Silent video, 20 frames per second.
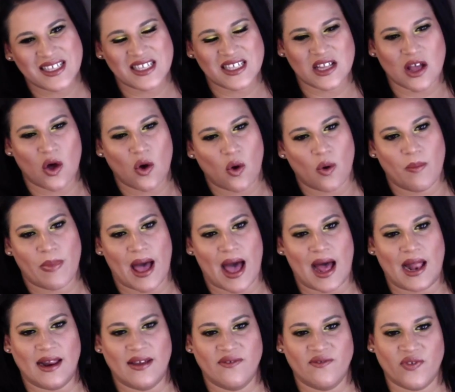is a whole
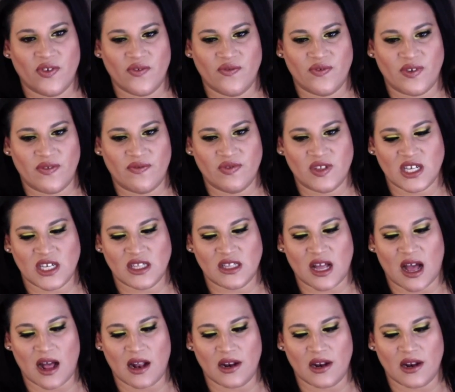palette for $15.